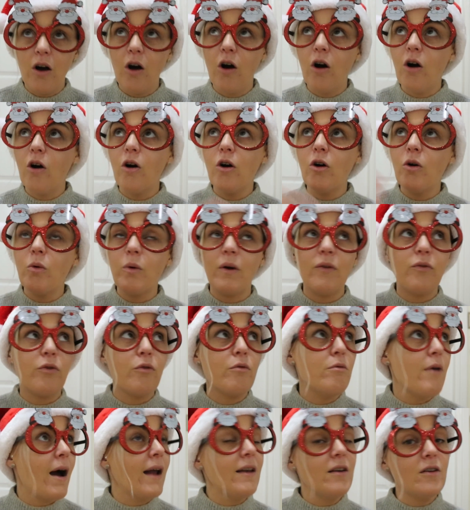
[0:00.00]
haul with
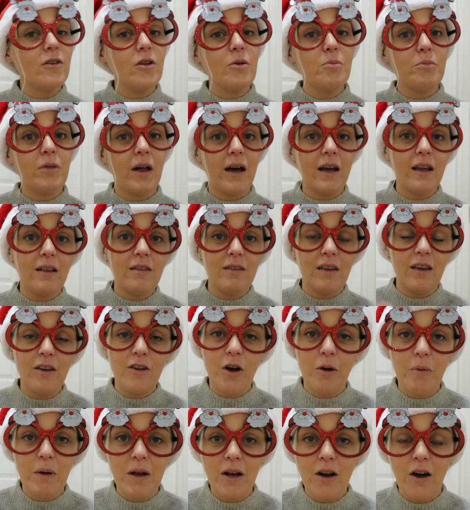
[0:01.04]
random lighting
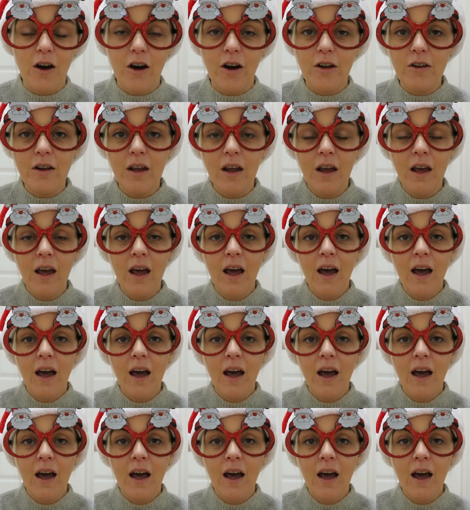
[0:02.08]
going on,